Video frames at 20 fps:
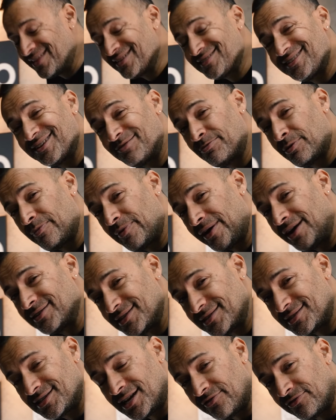and this thing propels
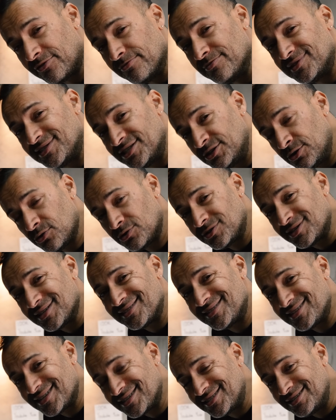itself from 0 to
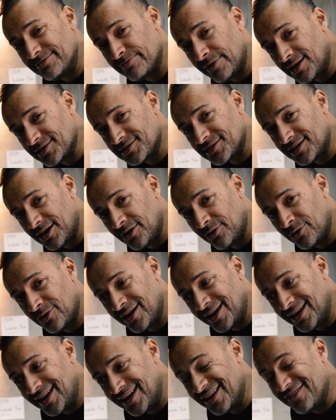60 miles an
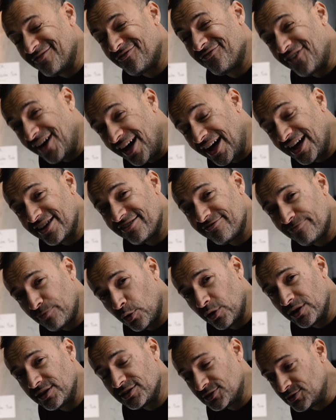hour in
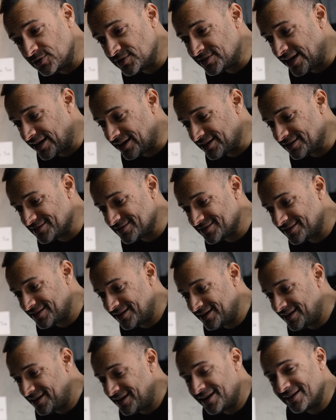5.2 seconds.
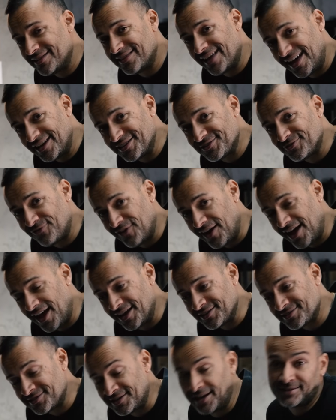That is
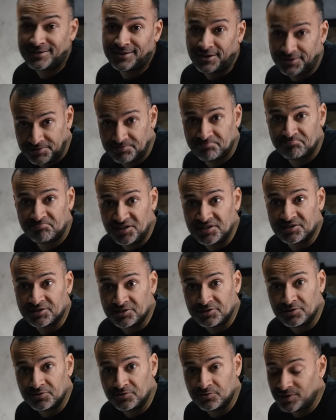fast, and it sounds
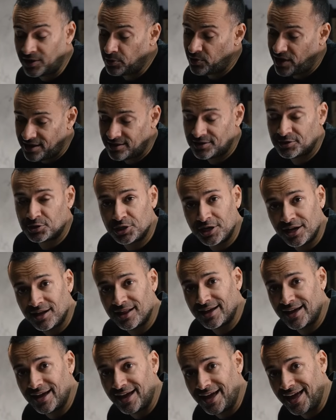decent too. Now, we had the GLA